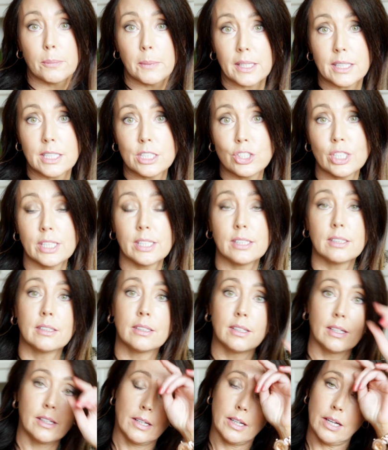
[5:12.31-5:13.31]
the packaging
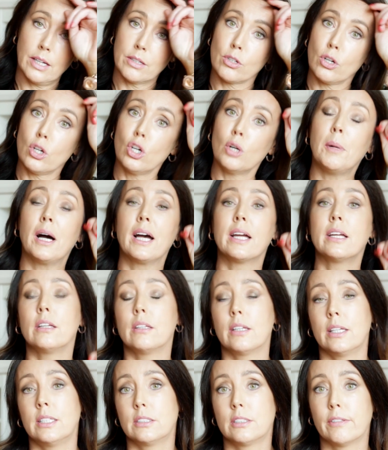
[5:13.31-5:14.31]
and go
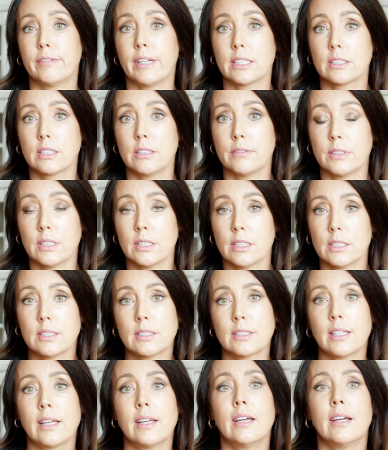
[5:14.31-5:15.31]
by its
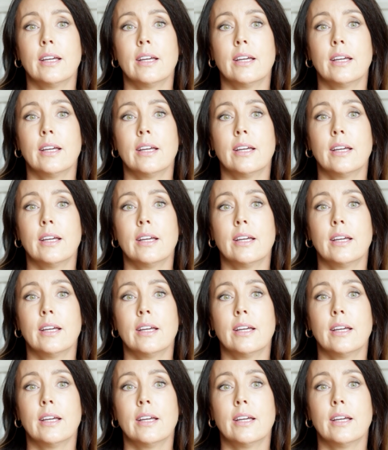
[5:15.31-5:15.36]
effectiveness.